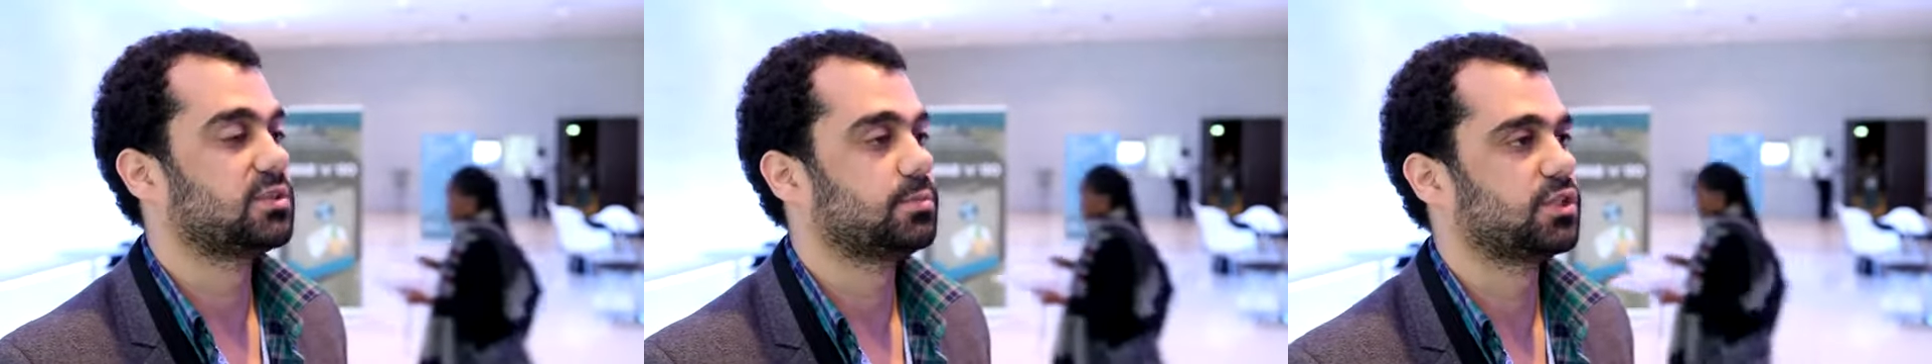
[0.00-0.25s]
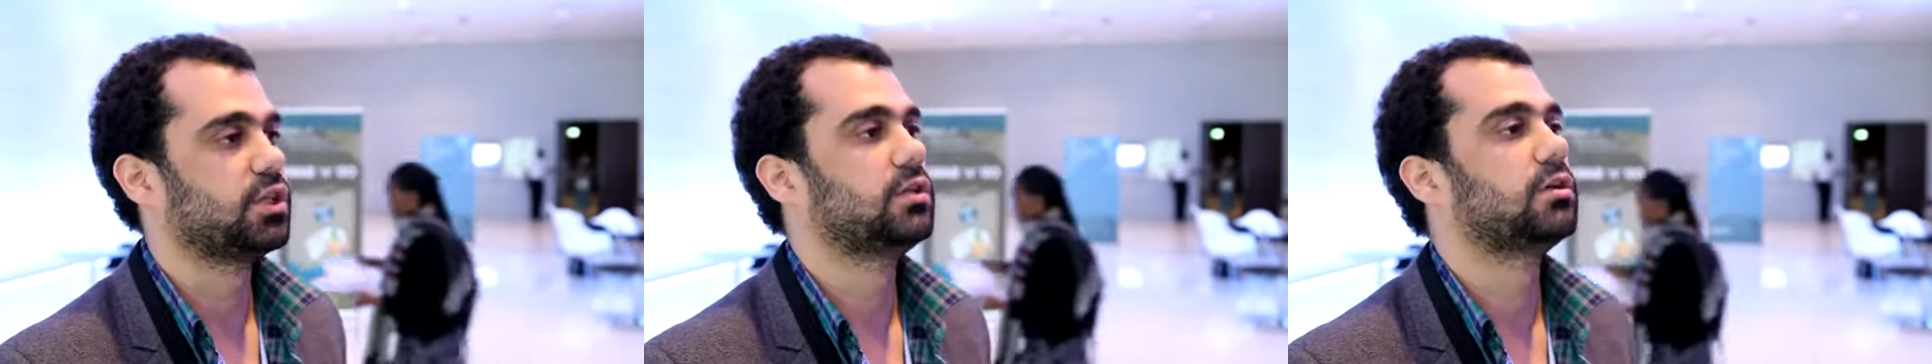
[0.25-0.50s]

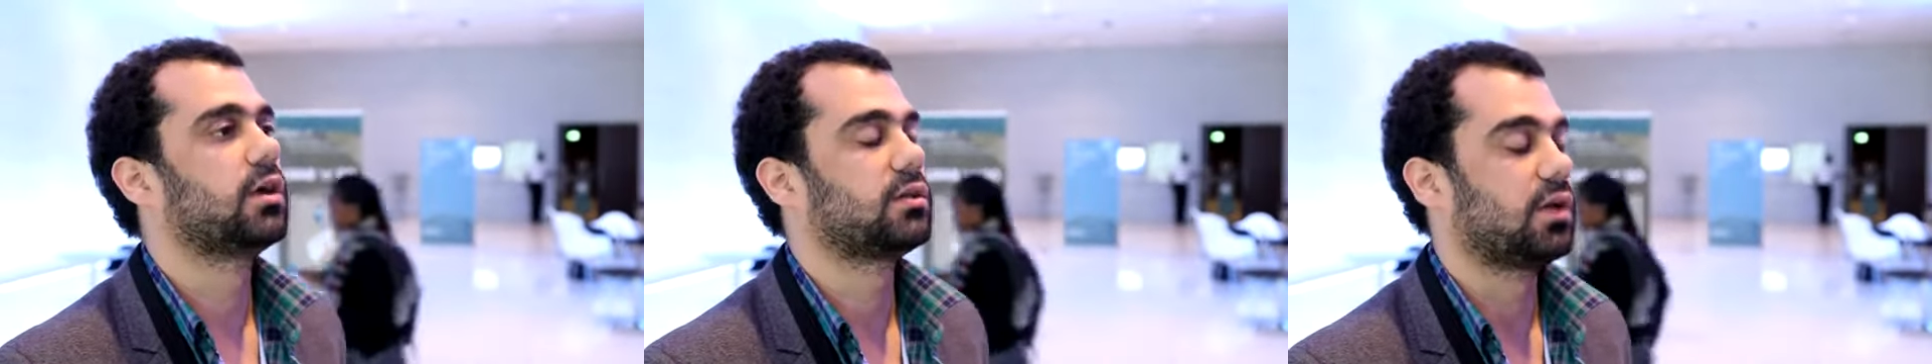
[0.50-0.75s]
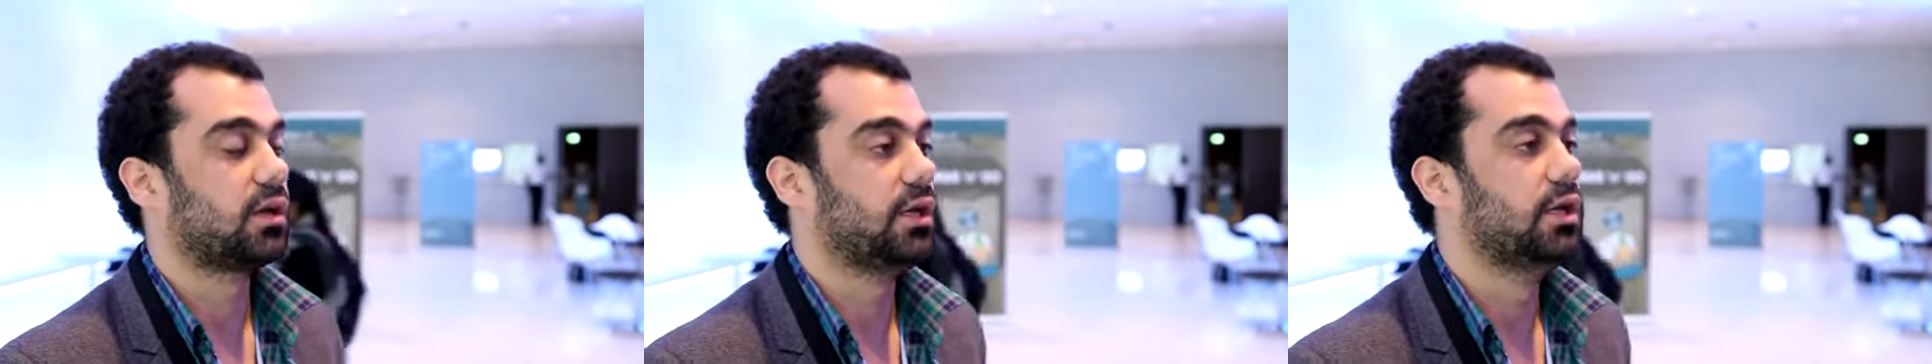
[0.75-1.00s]
especially the
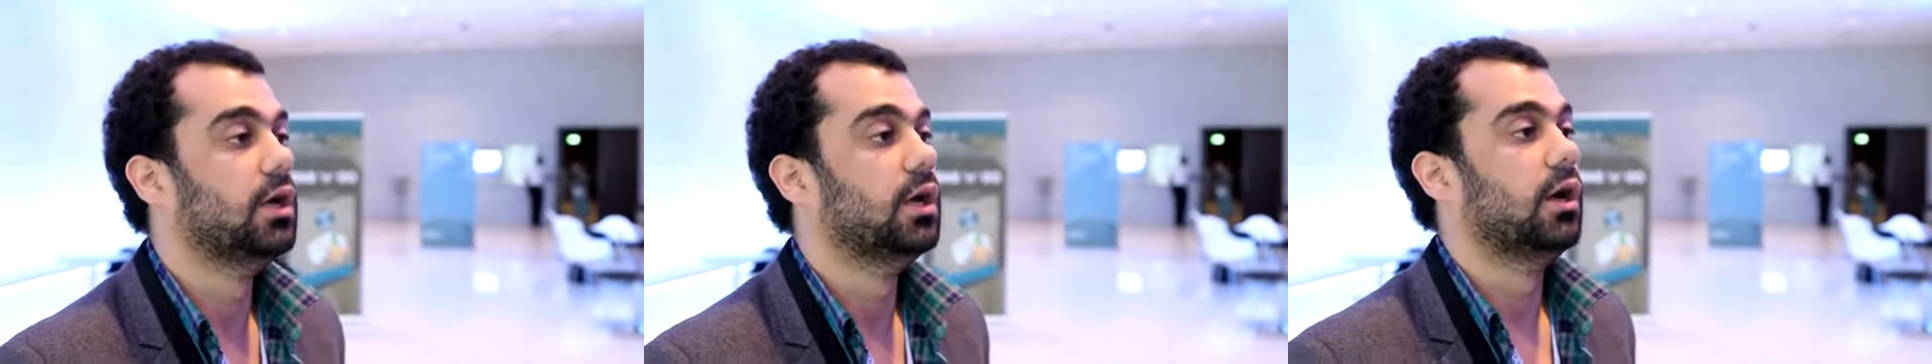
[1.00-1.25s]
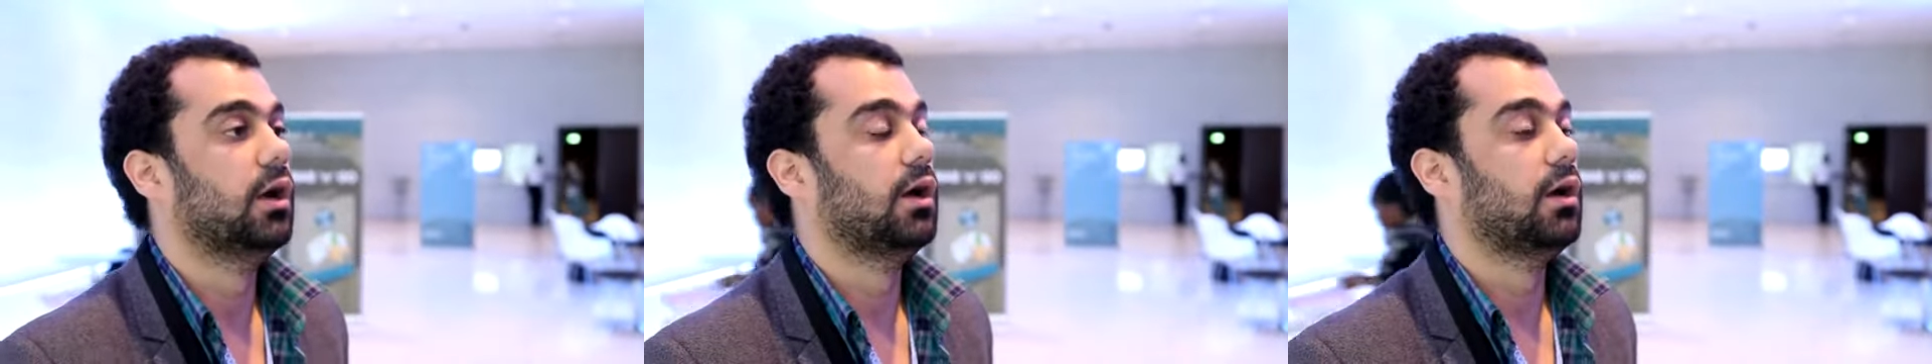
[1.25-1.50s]
Qatari
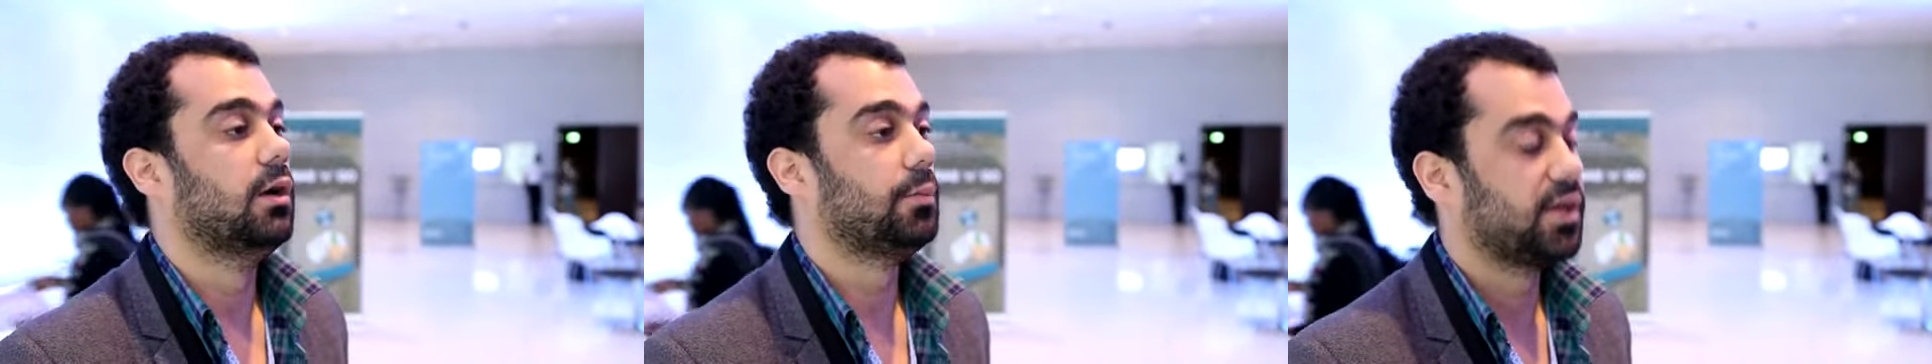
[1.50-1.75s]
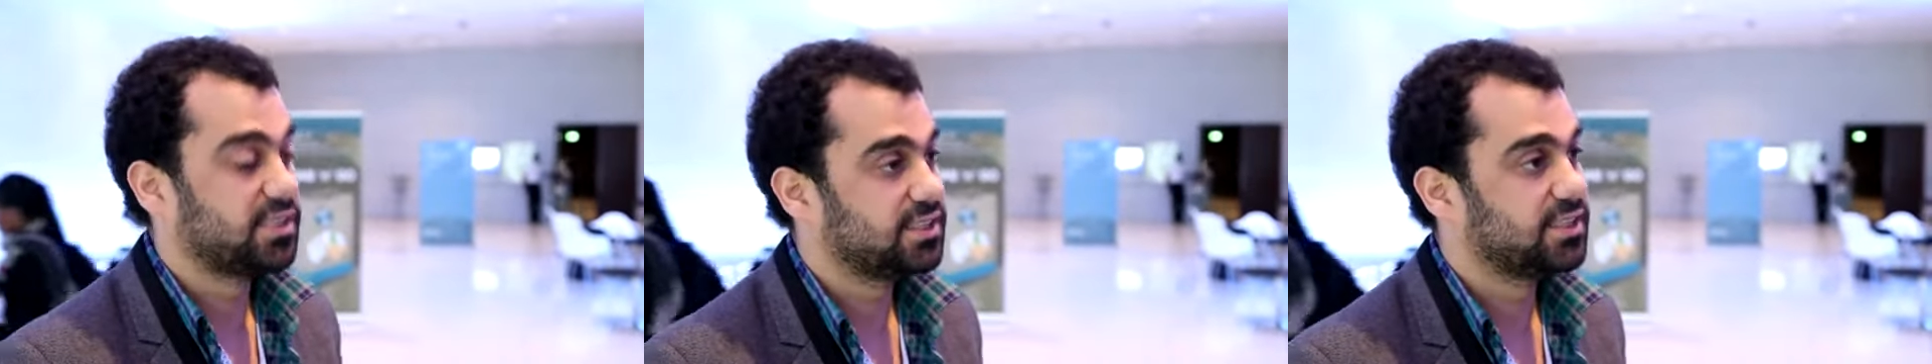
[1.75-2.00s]
uh,
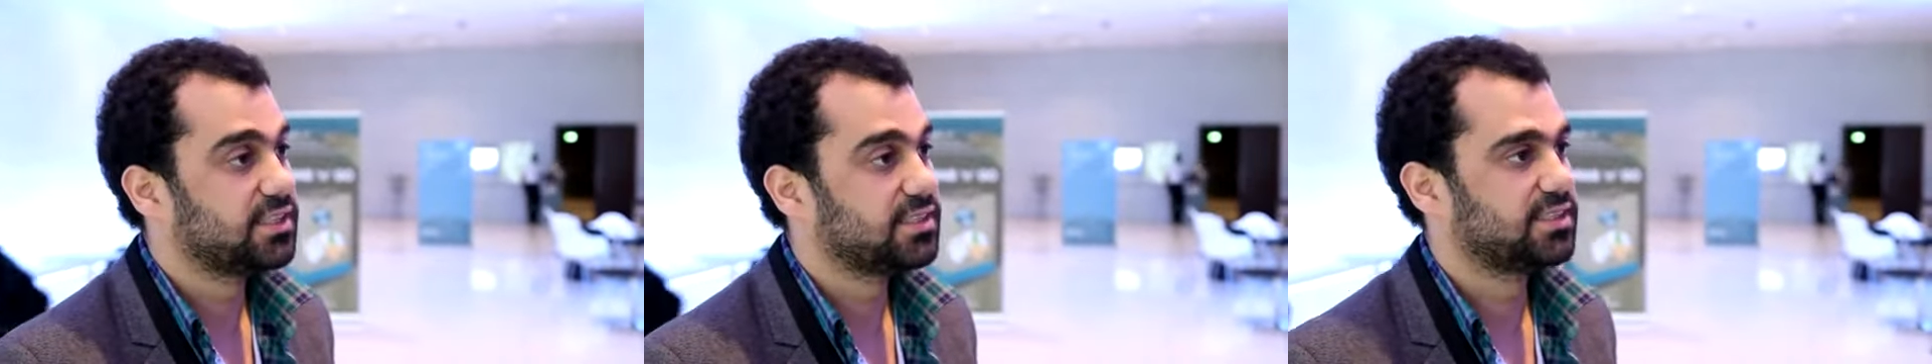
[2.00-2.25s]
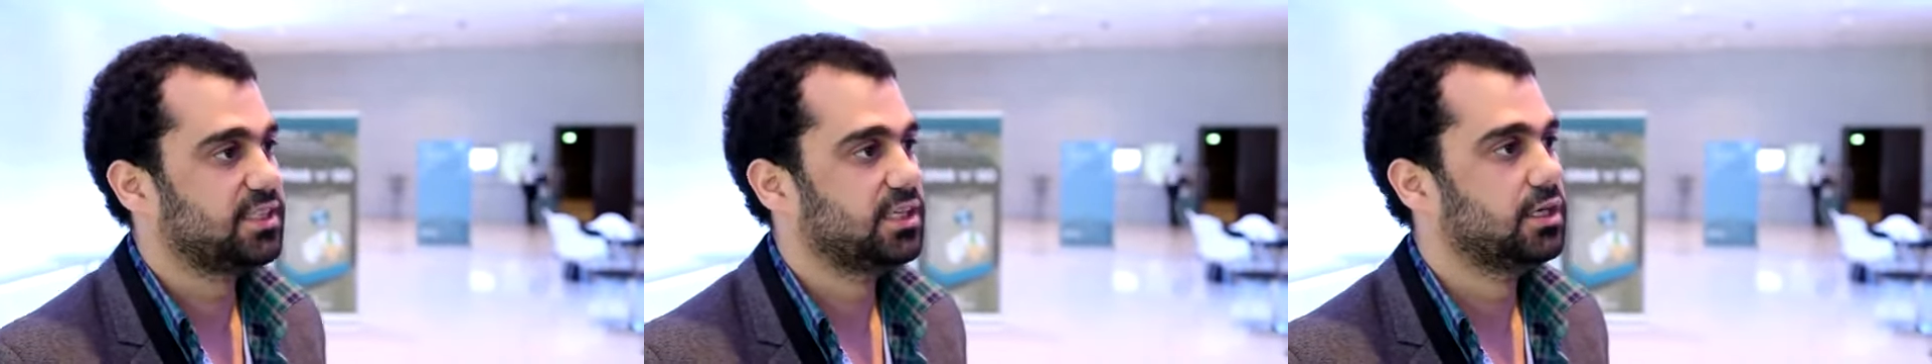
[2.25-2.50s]

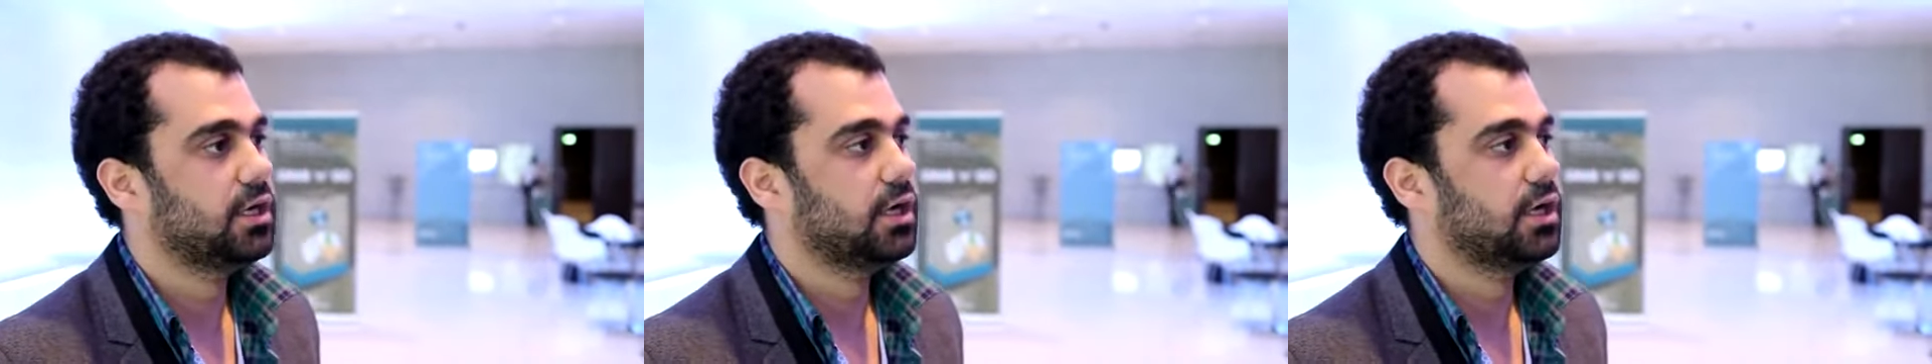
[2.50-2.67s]
presidency,